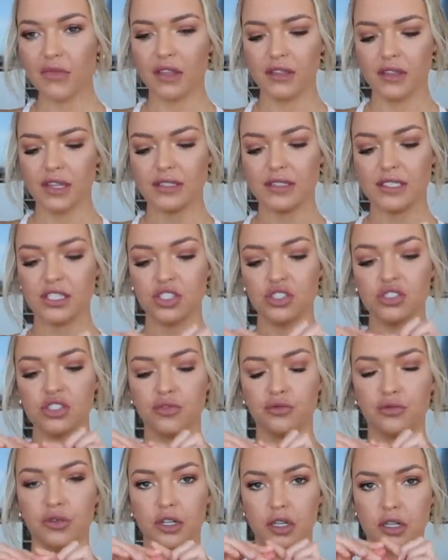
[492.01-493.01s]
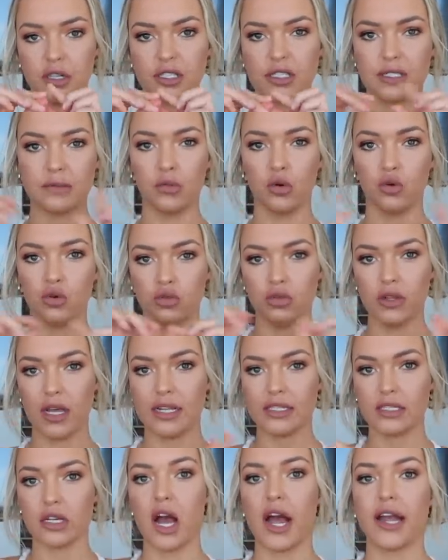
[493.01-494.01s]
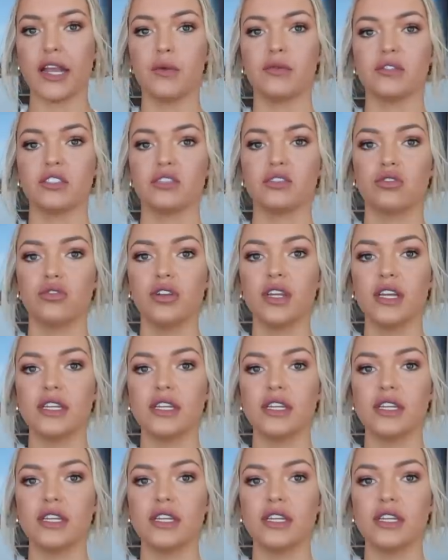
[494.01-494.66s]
The incisions are really small and tiny, which is good.